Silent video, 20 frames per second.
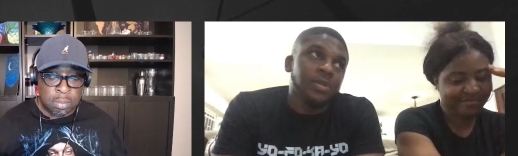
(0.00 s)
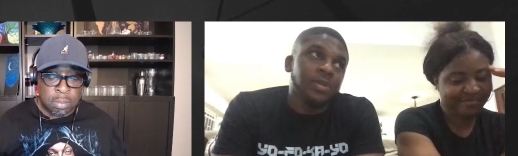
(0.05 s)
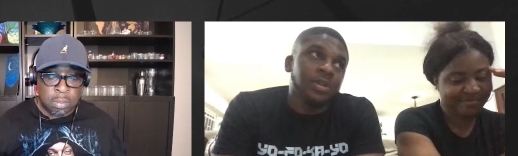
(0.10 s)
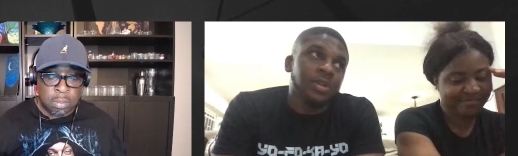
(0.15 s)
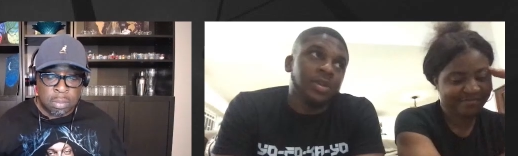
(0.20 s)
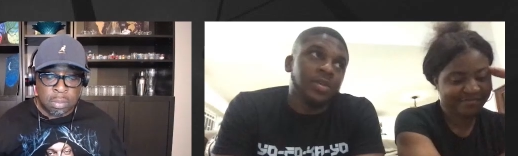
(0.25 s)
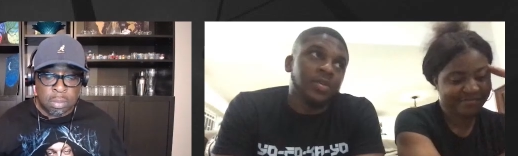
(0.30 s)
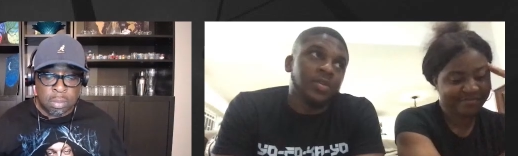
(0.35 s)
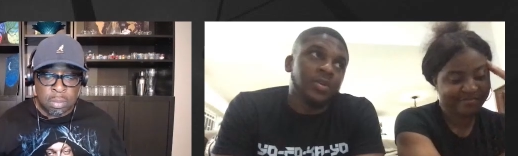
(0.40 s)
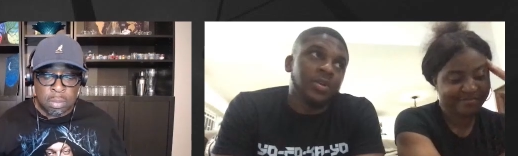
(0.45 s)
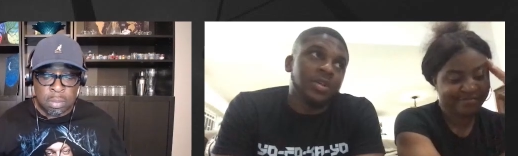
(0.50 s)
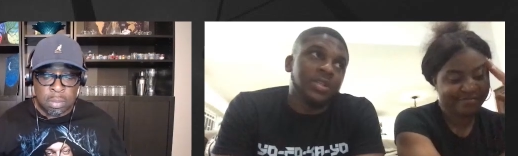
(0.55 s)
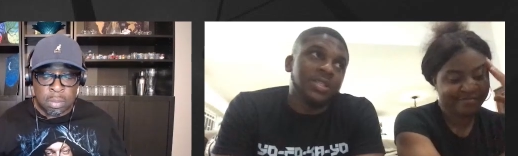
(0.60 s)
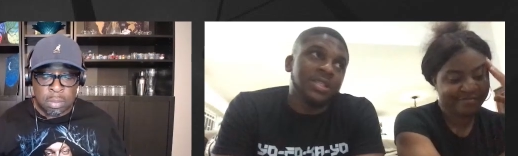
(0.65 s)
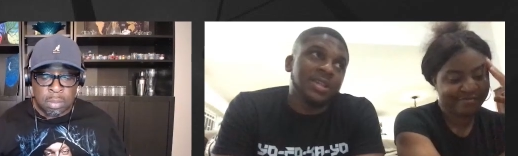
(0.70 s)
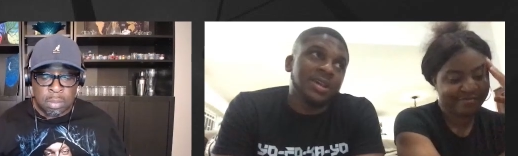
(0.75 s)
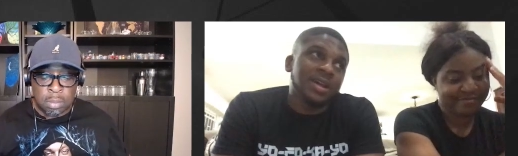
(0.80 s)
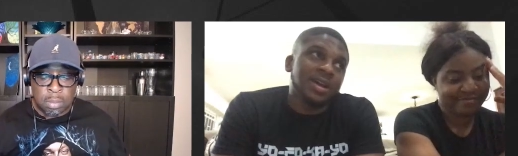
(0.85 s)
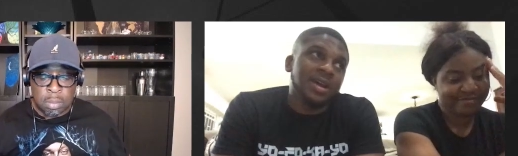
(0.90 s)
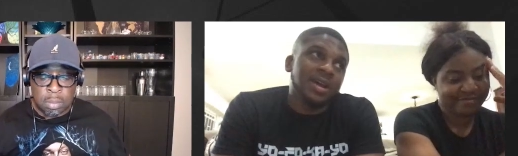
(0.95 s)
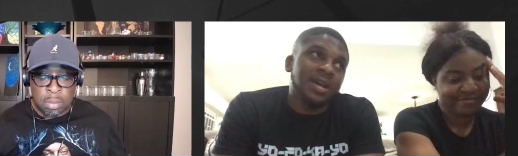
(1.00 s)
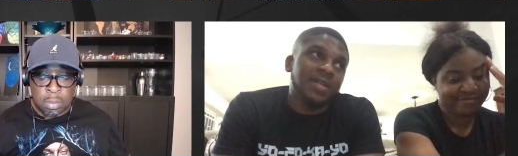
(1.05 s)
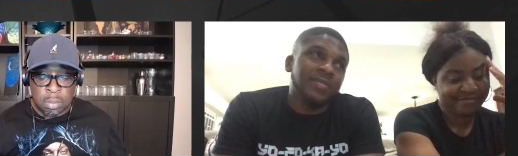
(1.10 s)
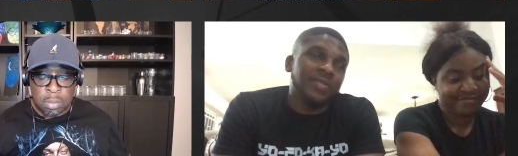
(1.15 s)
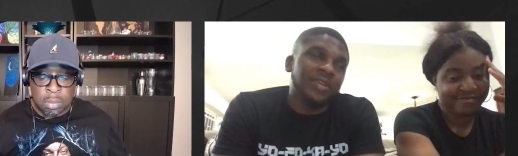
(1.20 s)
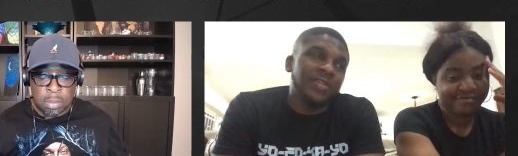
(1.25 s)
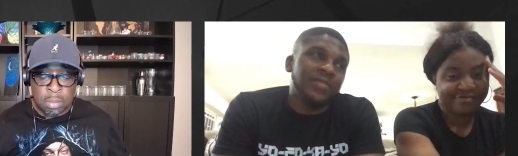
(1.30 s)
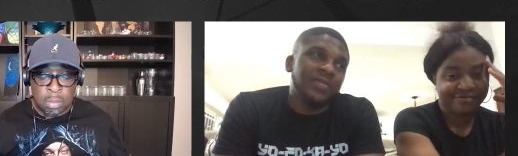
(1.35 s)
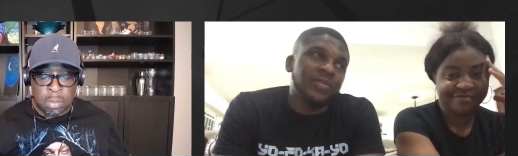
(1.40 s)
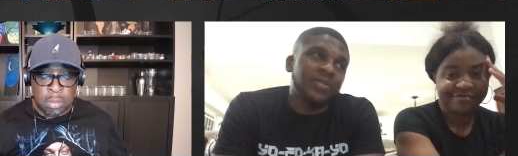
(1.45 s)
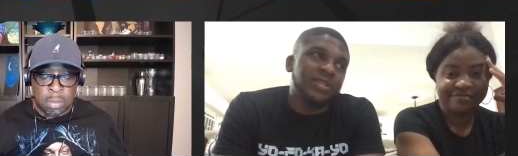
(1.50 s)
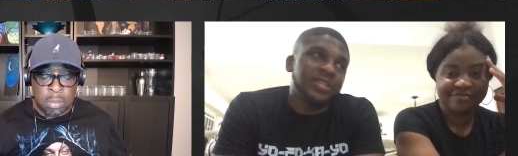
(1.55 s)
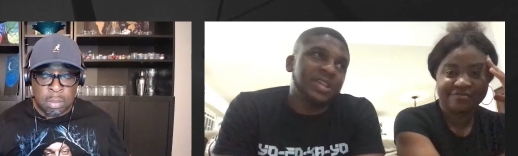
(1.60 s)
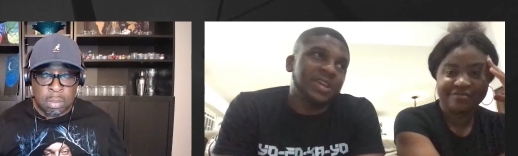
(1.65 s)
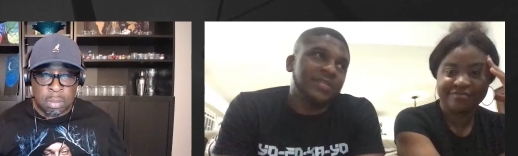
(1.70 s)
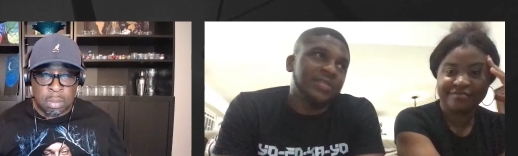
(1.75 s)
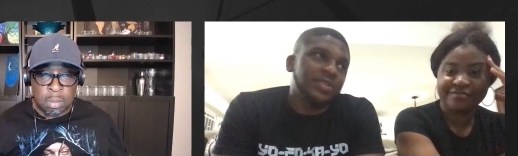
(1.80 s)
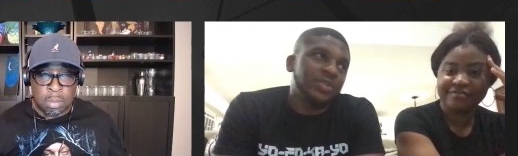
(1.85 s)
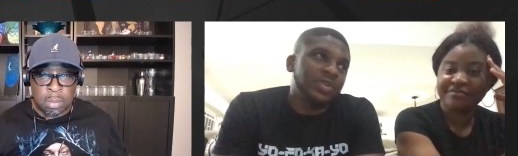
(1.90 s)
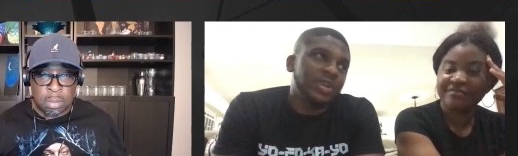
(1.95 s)
Speaker 1: There was, of course, you
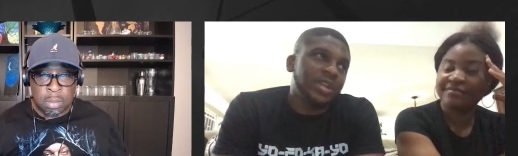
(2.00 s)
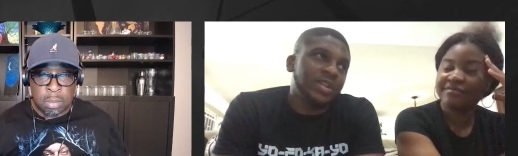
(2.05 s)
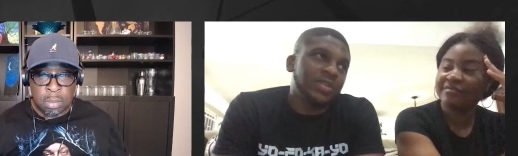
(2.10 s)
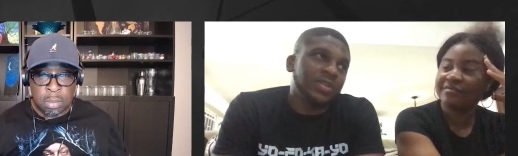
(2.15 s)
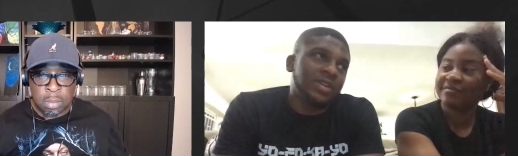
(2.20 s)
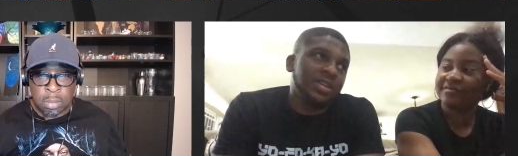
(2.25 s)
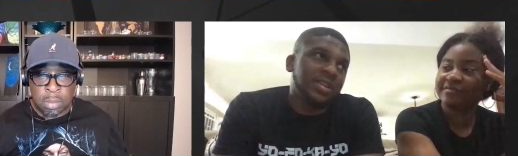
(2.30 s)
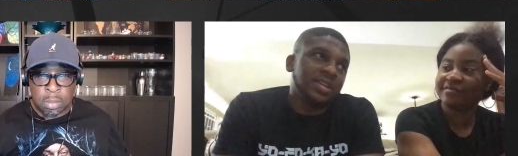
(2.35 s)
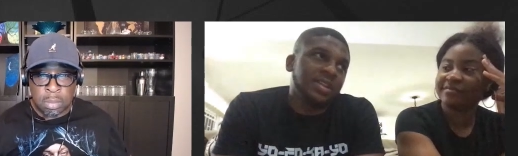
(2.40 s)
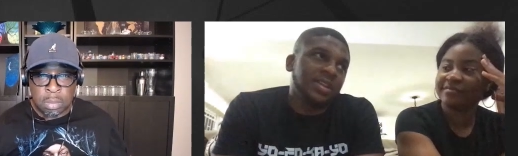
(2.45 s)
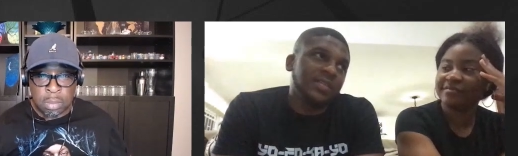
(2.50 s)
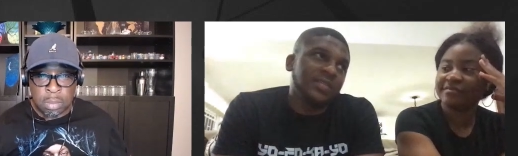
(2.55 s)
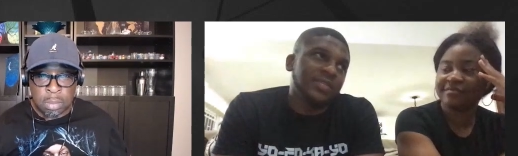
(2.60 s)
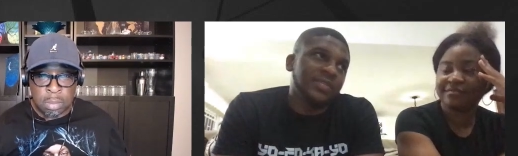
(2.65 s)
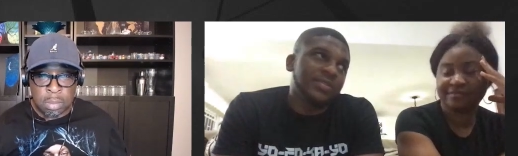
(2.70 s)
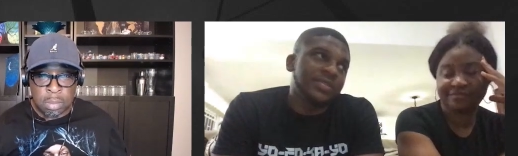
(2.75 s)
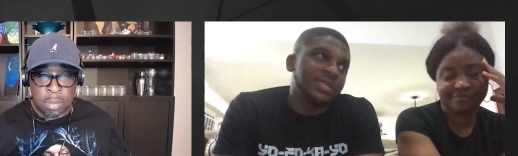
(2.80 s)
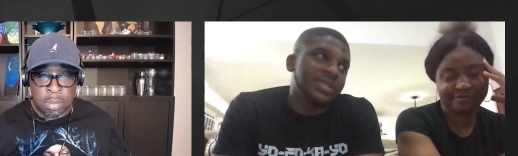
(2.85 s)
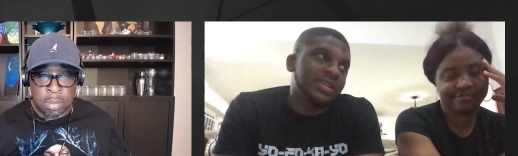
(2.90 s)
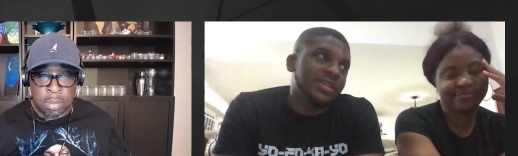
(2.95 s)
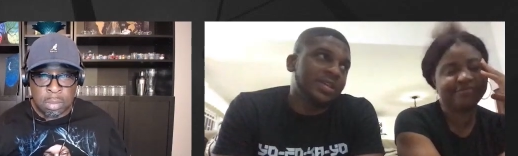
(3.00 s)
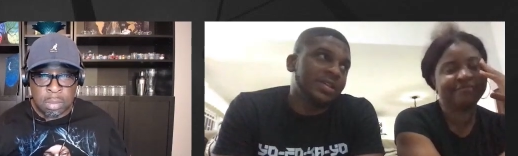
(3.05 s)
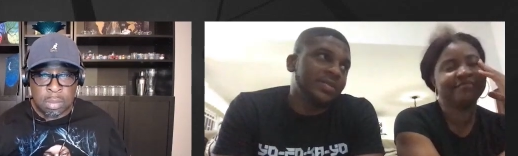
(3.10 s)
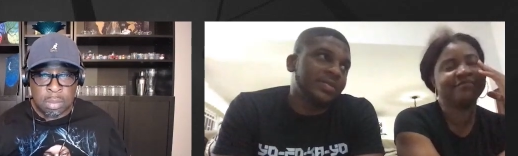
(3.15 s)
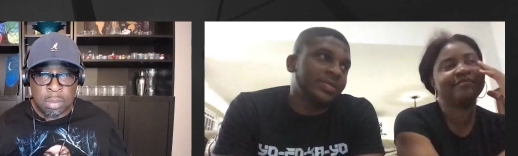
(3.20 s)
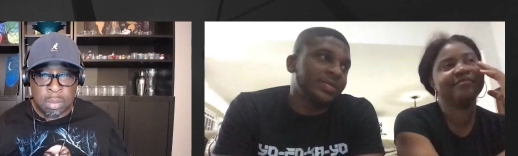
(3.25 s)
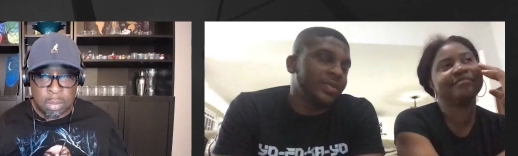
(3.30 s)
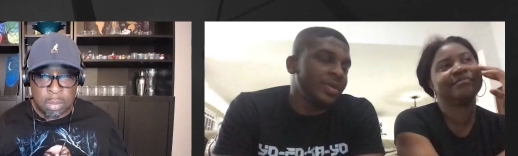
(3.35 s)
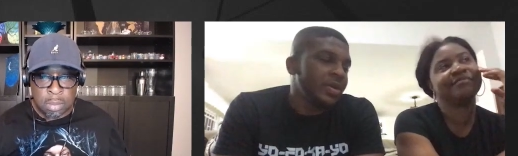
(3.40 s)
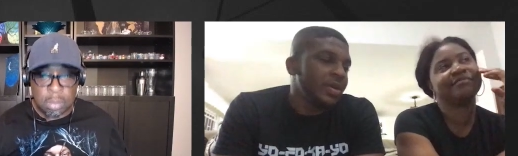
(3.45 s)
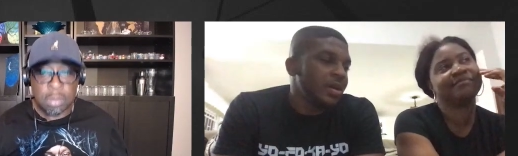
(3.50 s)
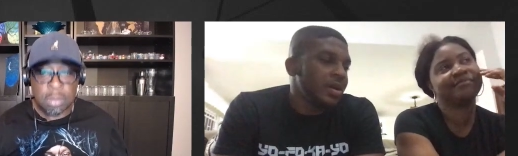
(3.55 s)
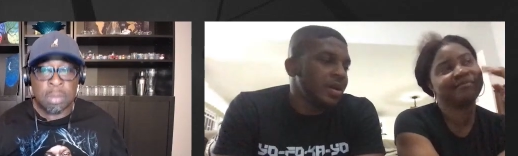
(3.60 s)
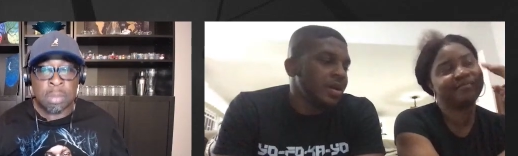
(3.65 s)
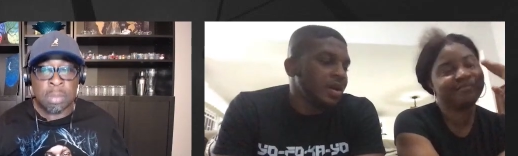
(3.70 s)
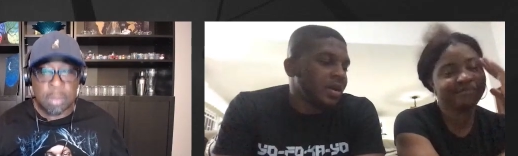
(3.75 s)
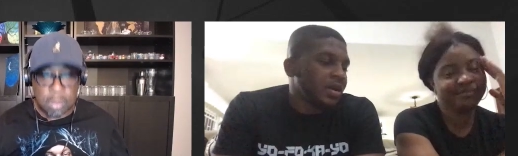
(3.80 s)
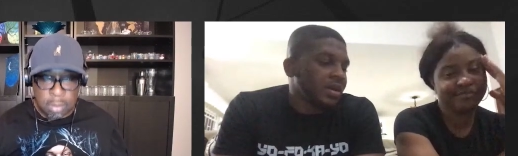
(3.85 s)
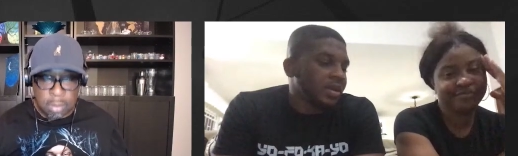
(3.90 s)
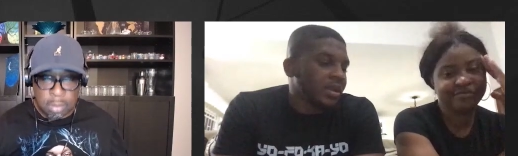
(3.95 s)
have tune-in interviews there.
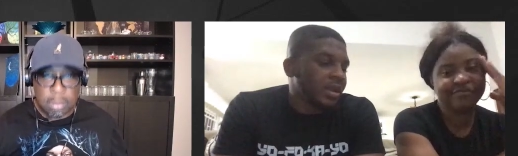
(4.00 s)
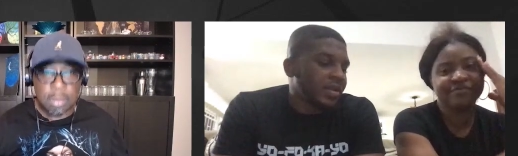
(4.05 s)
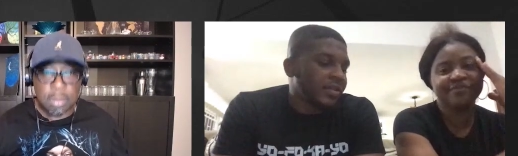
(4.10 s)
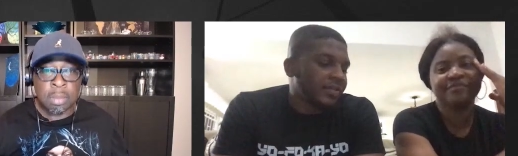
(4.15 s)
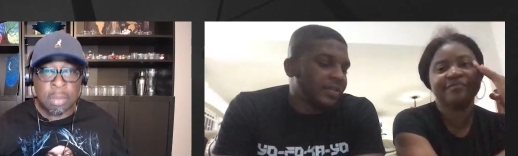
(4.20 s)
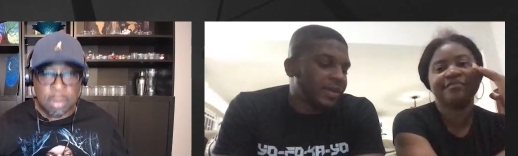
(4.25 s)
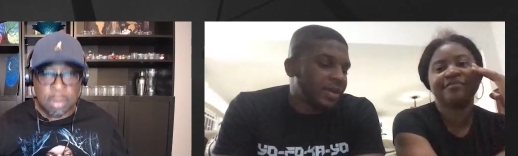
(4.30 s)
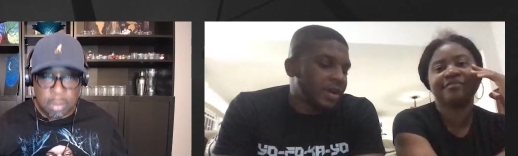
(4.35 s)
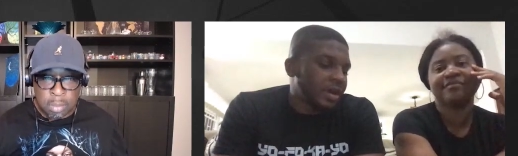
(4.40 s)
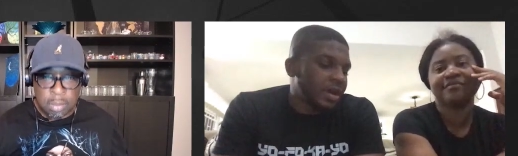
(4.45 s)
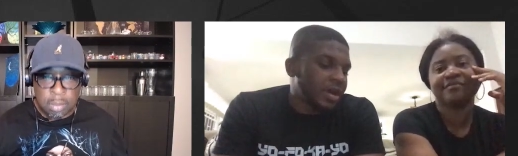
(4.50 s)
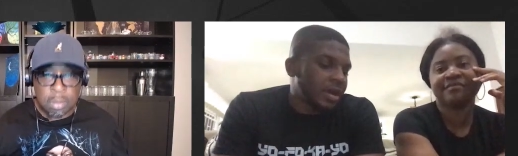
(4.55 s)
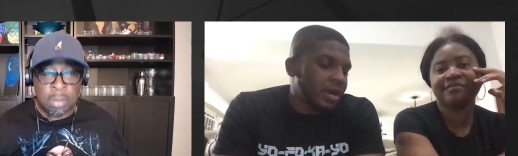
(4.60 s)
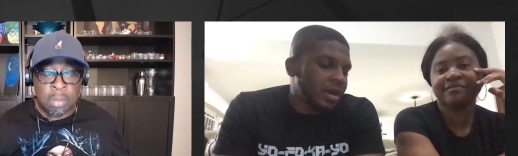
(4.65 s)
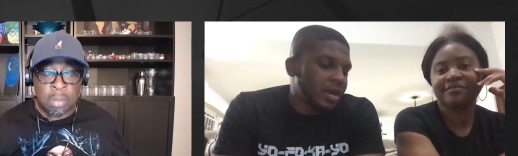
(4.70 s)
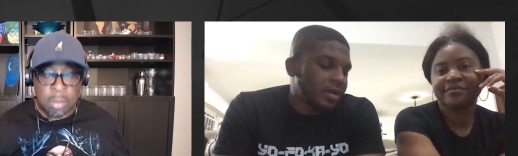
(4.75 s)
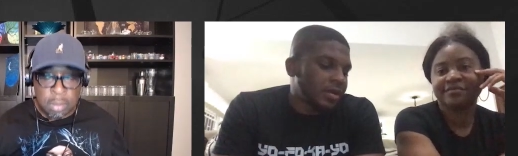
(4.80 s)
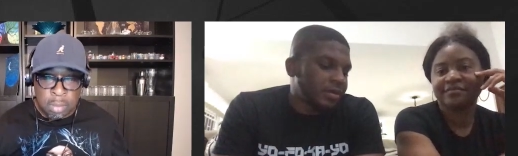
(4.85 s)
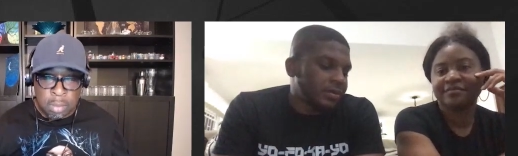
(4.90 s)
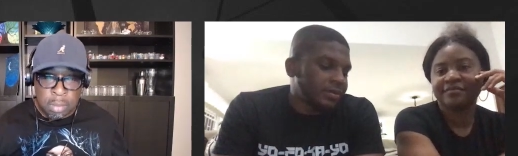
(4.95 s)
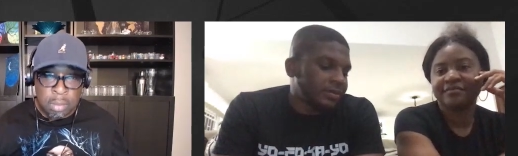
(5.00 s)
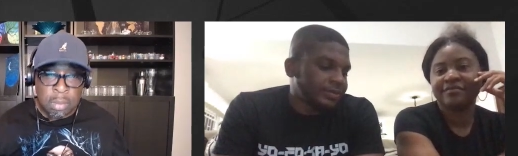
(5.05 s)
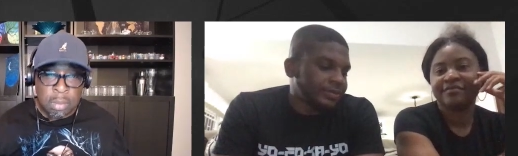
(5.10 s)
You have...